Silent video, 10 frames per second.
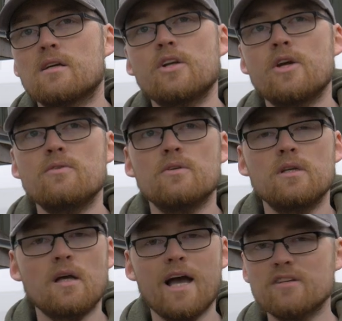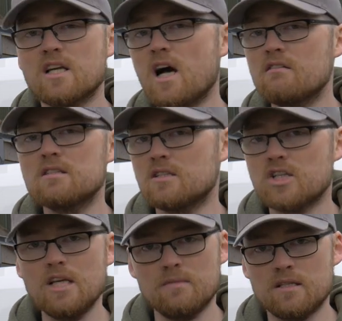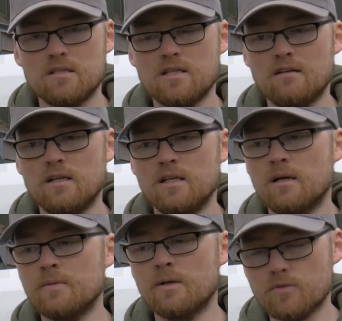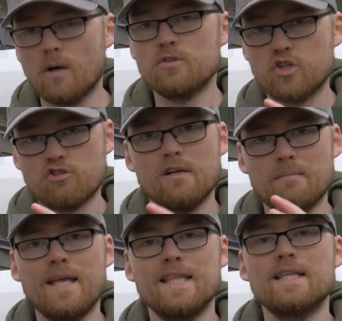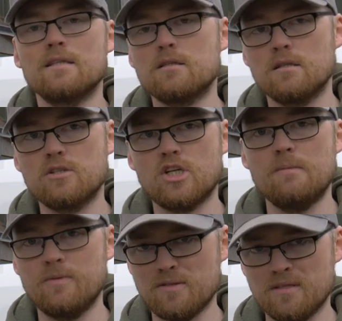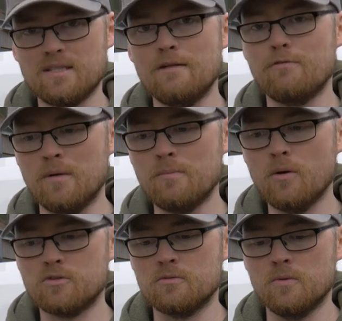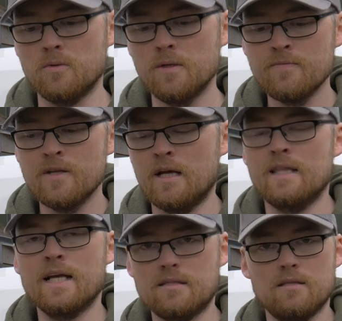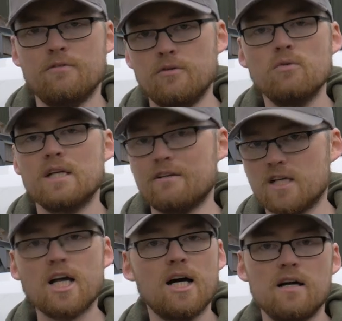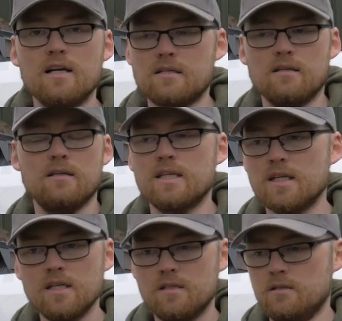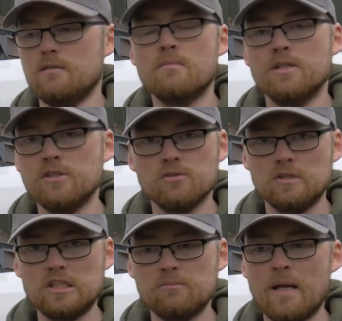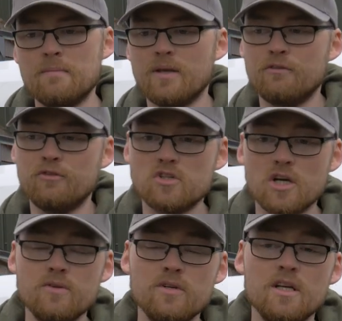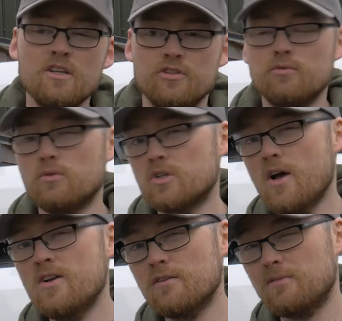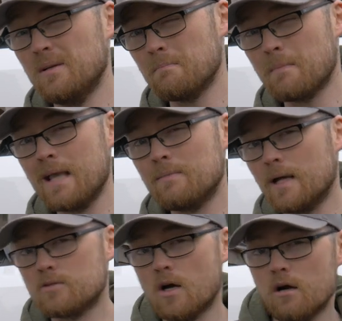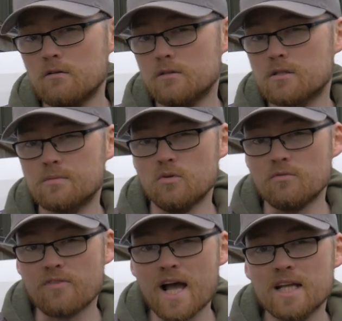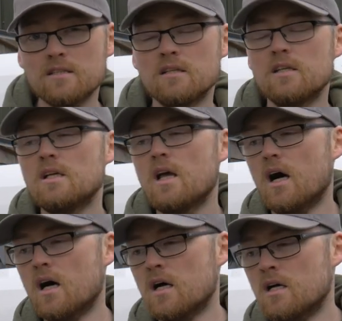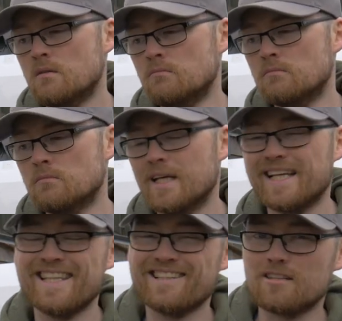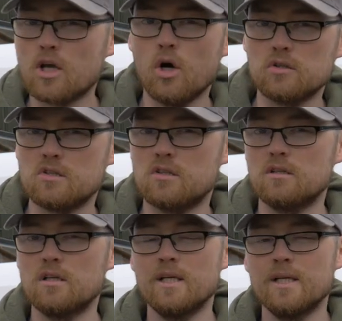I know, you know, having a car isn't cheap necessarily. I mean, I'm just trying to make this as cheap as conceivably possible. And that's that if you already have a car, it's like, the money's already spent. But if you don't, you alternatively may be able to hire a small van. Again, that's a cost that